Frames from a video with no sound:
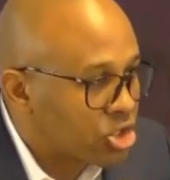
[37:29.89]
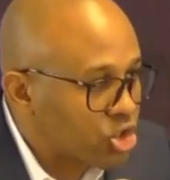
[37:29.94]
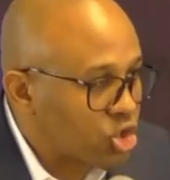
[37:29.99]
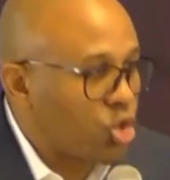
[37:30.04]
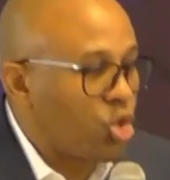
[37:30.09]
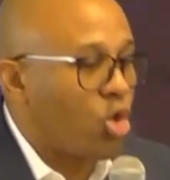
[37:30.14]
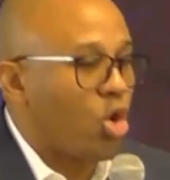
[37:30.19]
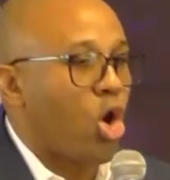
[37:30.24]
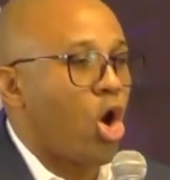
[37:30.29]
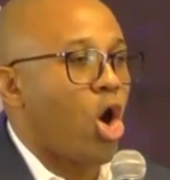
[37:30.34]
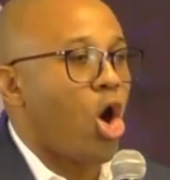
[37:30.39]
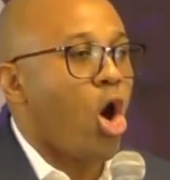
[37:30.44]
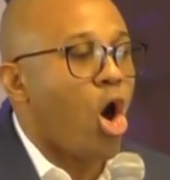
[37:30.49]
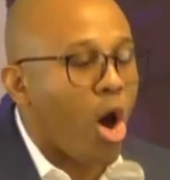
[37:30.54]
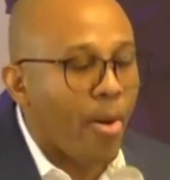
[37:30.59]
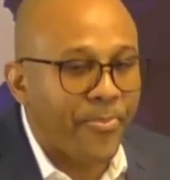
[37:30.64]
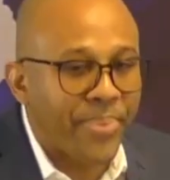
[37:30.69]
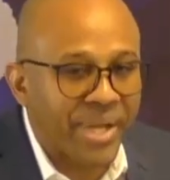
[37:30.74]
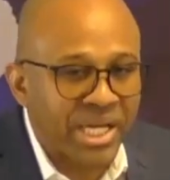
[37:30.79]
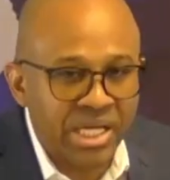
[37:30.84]
to
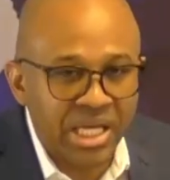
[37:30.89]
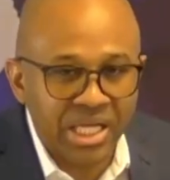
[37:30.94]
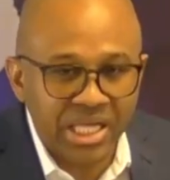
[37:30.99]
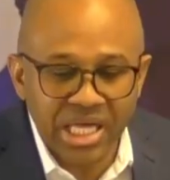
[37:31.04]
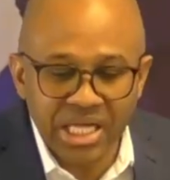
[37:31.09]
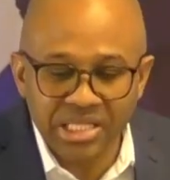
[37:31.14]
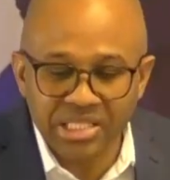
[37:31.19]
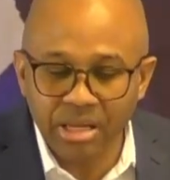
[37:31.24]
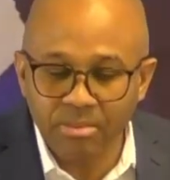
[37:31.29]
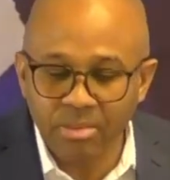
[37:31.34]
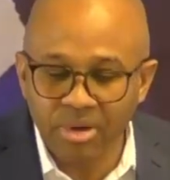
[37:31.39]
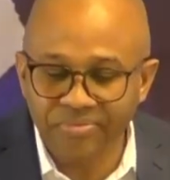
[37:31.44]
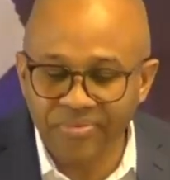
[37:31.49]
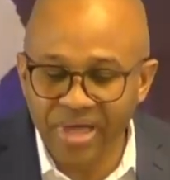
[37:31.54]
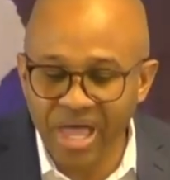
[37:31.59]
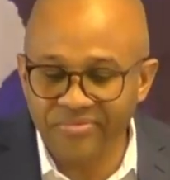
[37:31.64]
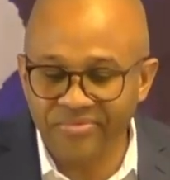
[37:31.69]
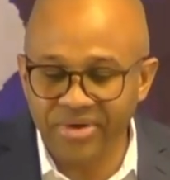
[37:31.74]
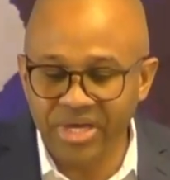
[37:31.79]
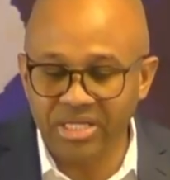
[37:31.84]
open the kingdom of
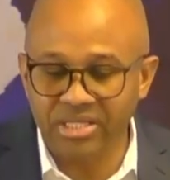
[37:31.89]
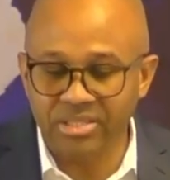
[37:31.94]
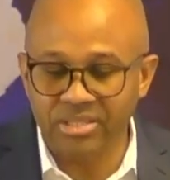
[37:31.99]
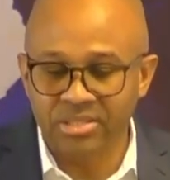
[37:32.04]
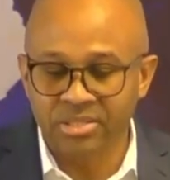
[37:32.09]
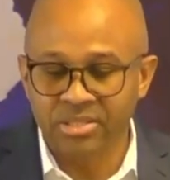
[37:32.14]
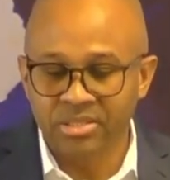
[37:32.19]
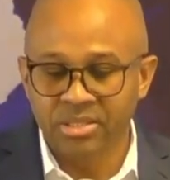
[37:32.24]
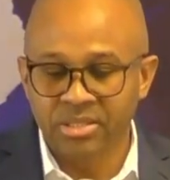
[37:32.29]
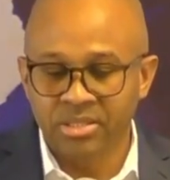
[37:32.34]
heaven.